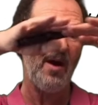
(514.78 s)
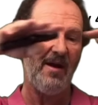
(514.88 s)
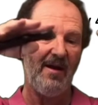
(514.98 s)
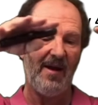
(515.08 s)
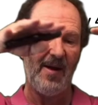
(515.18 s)

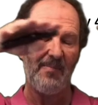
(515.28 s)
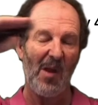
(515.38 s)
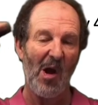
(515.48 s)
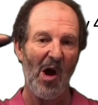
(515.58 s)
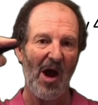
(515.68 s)

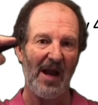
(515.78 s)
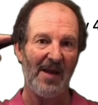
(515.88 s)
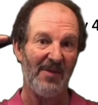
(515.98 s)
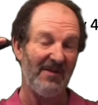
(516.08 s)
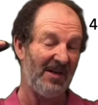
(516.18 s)
high,
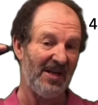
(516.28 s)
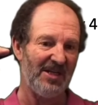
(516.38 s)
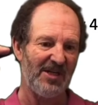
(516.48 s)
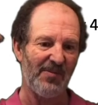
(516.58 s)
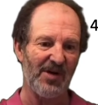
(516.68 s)
but if in
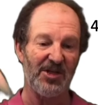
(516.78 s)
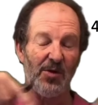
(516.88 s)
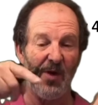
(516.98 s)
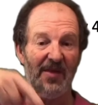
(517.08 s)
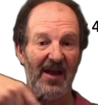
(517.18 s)
a
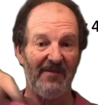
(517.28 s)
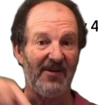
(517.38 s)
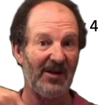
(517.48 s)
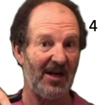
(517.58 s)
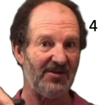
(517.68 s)
depression where they're
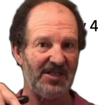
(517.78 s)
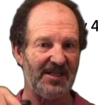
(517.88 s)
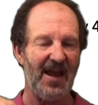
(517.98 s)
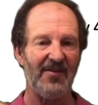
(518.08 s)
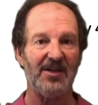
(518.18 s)
very close
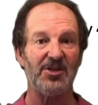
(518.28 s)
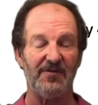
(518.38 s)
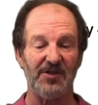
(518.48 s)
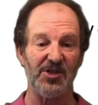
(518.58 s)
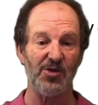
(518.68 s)
together, sort
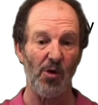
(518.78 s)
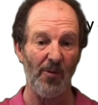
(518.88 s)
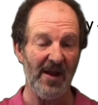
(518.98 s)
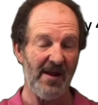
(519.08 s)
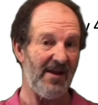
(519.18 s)
of a
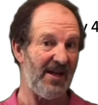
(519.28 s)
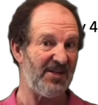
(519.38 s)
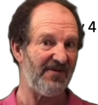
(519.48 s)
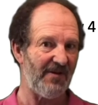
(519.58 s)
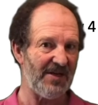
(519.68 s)
storm,
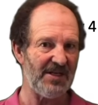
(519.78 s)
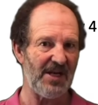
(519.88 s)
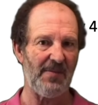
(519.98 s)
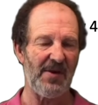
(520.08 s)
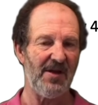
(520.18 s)
it's very deep.